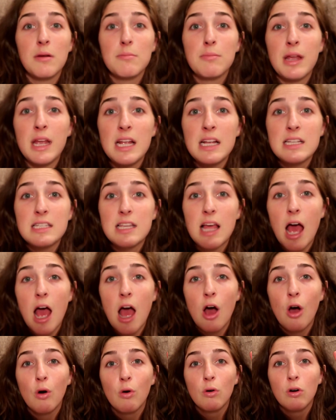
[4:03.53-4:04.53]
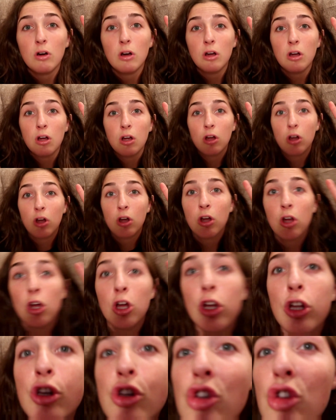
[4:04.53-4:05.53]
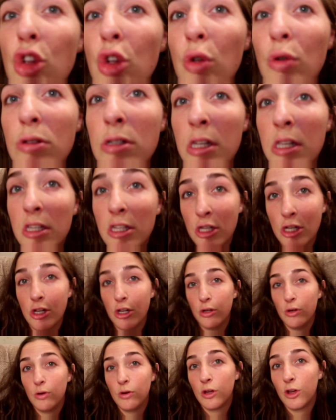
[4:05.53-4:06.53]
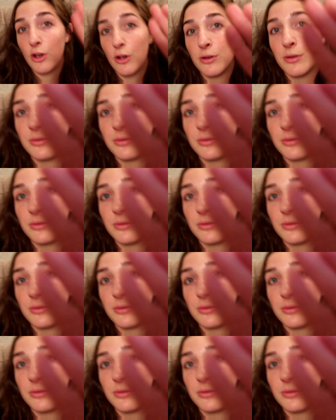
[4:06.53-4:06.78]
Peace out. Deuces, dude.